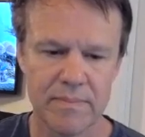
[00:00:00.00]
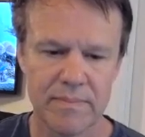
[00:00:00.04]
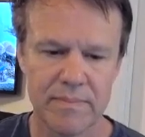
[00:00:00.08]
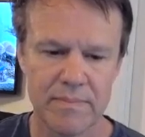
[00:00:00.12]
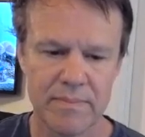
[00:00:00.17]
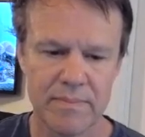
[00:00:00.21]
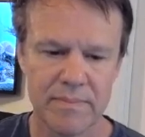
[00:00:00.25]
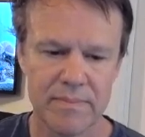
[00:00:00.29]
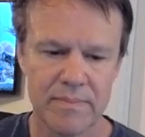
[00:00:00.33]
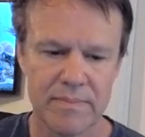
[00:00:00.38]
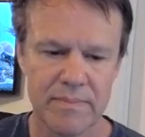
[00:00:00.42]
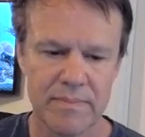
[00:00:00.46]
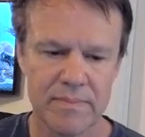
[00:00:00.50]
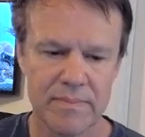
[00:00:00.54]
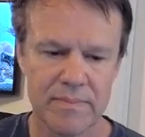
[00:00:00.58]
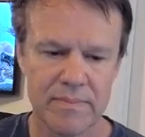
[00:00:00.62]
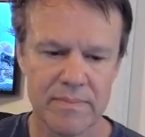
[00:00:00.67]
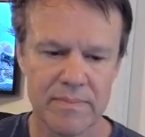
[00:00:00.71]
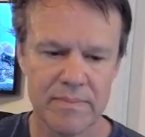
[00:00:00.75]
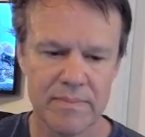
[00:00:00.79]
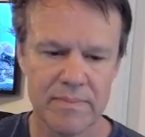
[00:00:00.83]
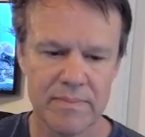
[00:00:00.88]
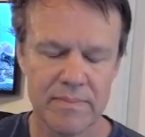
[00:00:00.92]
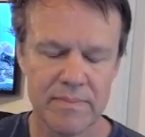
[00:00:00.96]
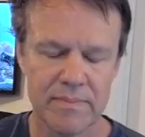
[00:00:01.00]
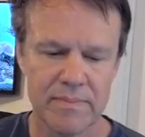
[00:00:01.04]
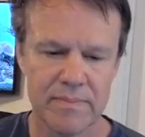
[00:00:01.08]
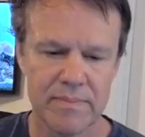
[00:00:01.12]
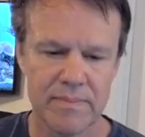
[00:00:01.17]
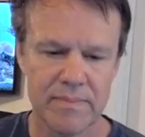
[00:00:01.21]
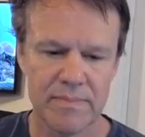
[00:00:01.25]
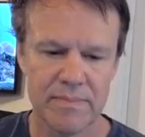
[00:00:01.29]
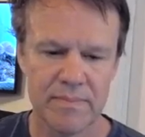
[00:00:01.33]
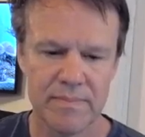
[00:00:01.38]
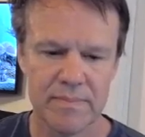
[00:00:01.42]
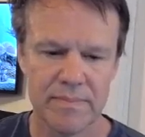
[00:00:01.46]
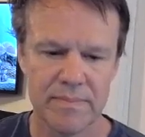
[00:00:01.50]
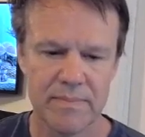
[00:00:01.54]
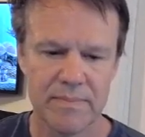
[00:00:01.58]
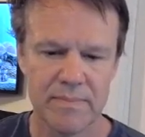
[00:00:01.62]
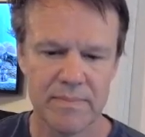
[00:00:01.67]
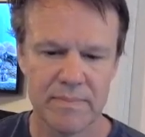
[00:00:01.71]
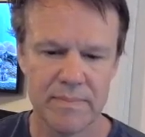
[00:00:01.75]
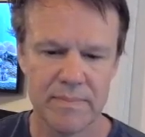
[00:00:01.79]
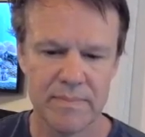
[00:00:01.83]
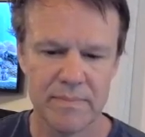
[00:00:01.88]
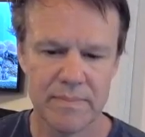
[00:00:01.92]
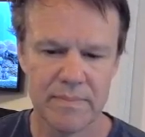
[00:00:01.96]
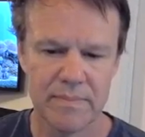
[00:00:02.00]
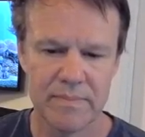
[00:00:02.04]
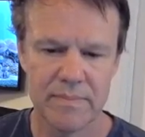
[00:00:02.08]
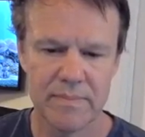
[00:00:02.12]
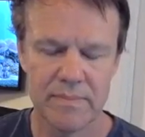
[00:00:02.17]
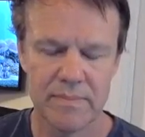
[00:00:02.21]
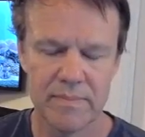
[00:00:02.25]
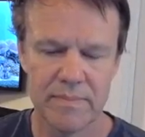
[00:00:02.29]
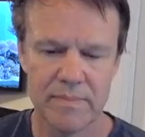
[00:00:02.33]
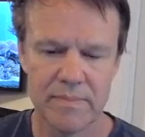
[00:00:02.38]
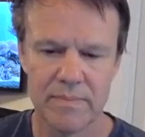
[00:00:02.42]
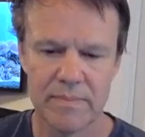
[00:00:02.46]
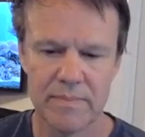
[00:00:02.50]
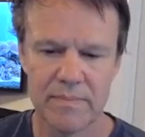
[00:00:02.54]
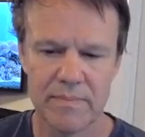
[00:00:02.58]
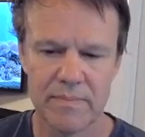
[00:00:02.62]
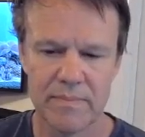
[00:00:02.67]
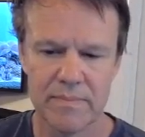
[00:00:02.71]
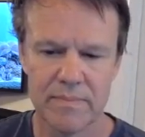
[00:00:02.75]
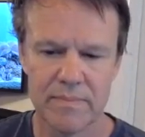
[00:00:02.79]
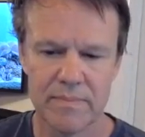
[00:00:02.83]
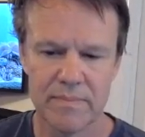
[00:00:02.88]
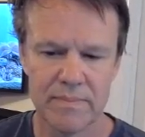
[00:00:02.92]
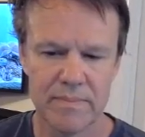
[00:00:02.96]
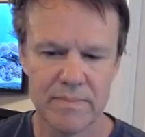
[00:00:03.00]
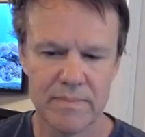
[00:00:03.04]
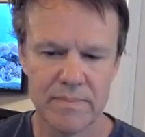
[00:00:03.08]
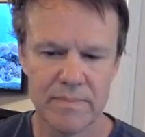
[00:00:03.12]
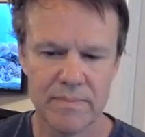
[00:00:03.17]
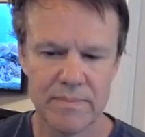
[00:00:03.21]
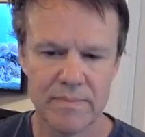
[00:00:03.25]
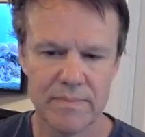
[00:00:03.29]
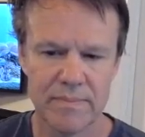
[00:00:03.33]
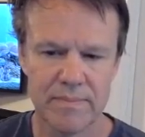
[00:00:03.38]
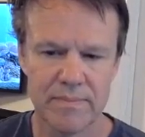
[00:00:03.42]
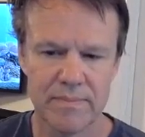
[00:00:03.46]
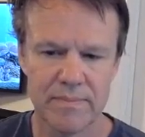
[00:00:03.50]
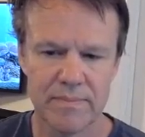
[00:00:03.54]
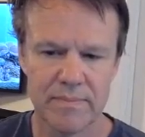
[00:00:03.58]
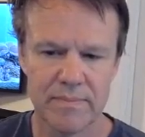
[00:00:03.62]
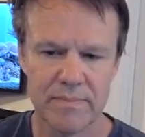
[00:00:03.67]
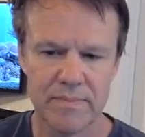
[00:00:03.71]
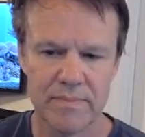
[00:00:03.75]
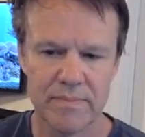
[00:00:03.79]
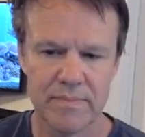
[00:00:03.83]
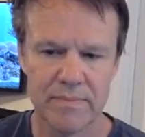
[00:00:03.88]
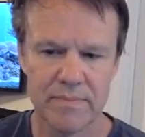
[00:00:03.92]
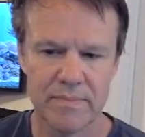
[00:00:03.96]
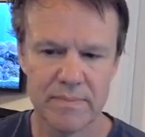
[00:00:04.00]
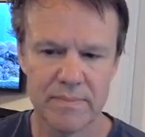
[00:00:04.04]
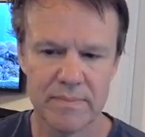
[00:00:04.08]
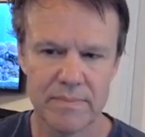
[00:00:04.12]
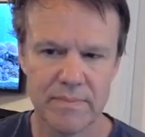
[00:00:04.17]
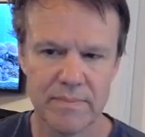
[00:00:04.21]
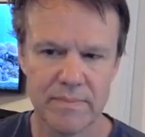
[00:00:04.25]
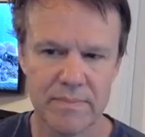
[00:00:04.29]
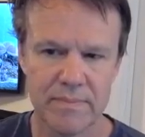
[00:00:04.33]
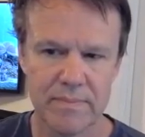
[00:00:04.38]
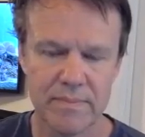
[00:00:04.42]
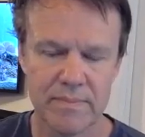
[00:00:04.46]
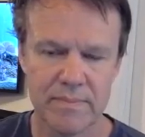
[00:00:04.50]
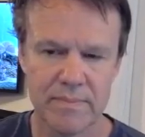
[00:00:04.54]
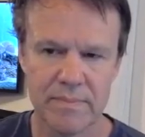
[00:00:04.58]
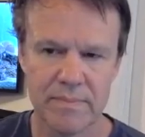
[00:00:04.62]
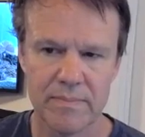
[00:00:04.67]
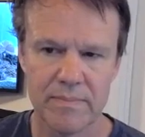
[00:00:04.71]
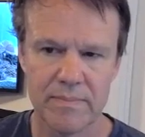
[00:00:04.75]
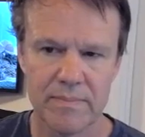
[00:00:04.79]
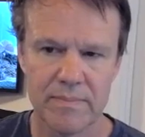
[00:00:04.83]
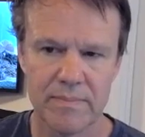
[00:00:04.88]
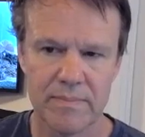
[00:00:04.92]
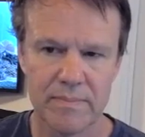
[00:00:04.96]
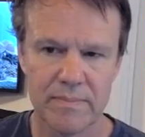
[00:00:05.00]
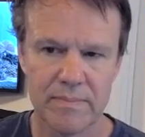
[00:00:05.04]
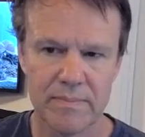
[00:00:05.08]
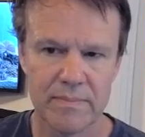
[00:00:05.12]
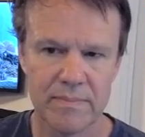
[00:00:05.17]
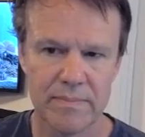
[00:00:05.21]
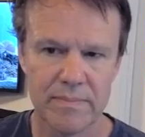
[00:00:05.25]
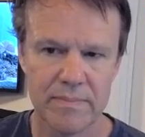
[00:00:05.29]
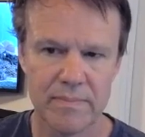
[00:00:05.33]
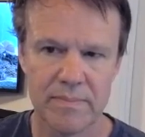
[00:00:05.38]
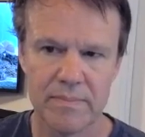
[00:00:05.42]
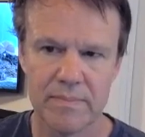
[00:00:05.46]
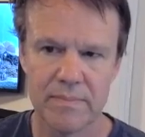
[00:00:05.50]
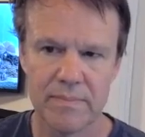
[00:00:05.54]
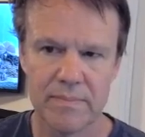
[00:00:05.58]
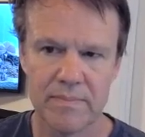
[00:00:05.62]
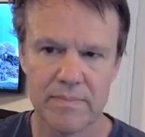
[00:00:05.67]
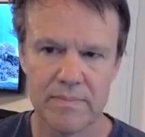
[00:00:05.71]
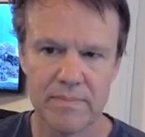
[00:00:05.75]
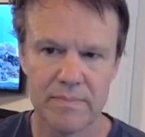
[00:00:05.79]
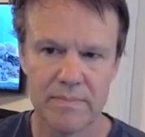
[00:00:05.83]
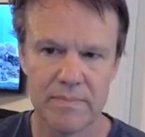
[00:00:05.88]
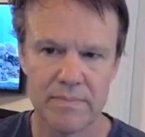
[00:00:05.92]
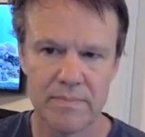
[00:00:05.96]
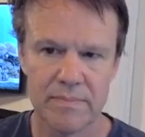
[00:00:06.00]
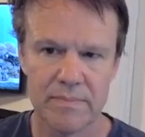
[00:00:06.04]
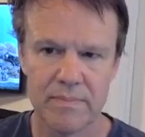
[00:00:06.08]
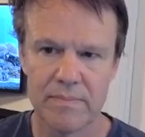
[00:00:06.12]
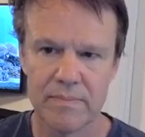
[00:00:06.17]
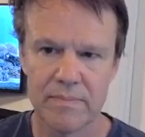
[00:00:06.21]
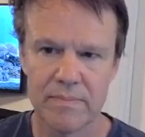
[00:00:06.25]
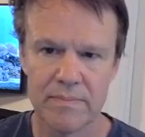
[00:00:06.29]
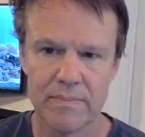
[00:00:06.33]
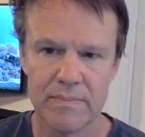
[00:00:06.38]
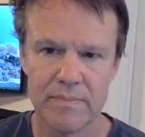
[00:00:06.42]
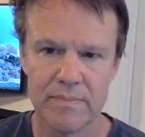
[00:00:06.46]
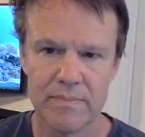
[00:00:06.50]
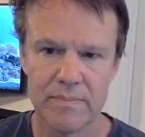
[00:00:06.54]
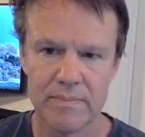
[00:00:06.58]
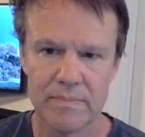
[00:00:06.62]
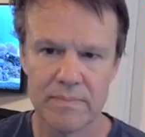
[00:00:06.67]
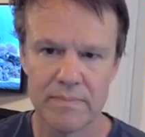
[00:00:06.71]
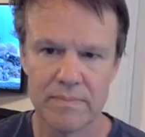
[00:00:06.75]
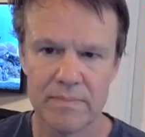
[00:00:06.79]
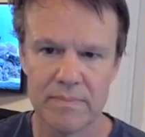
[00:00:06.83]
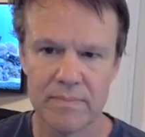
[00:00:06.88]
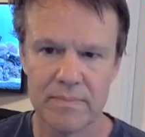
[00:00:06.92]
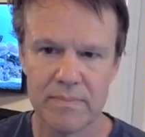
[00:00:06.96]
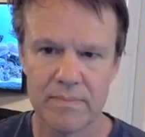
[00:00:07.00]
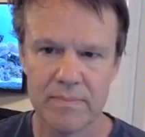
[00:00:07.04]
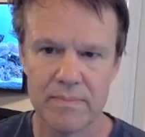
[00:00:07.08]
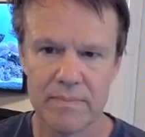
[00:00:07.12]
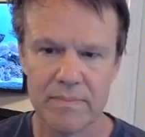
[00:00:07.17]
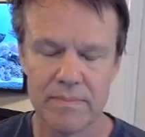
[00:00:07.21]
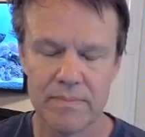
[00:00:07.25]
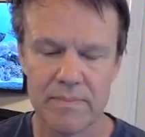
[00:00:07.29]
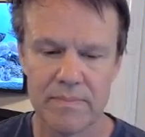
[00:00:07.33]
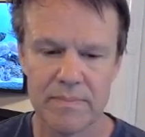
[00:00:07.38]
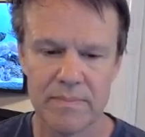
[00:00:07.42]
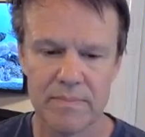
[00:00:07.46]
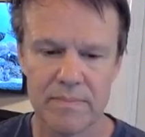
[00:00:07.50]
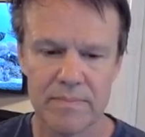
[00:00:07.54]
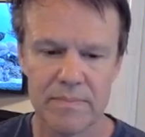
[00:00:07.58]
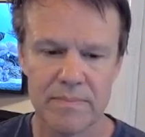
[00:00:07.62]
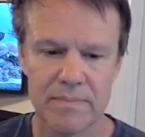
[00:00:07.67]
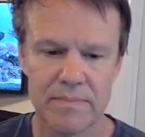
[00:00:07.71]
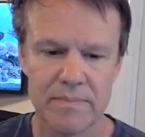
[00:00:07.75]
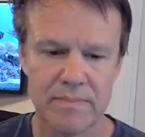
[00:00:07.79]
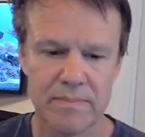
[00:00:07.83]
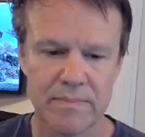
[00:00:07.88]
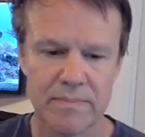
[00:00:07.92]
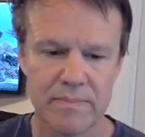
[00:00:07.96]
(not speaking)